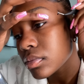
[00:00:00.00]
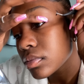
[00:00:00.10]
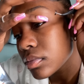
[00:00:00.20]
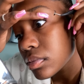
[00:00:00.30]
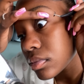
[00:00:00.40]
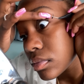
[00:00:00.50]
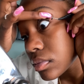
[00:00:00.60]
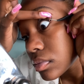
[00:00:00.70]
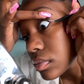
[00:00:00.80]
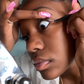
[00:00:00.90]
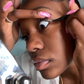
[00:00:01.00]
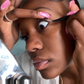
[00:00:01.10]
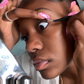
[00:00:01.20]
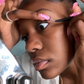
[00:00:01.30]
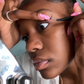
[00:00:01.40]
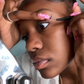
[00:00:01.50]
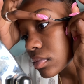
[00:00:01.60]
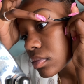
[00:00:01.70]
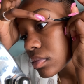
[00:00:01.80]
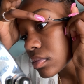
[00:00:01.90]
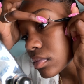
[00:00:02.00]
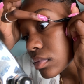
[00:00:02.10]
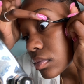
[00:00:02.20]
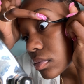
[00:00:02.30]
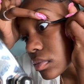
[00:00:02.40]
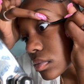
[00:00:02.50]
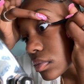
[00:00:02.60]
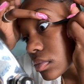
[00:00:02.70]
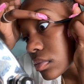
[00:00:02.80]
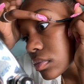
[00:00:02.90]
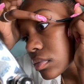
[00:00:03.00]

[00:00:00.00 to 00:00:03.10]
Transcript: Nothing is said.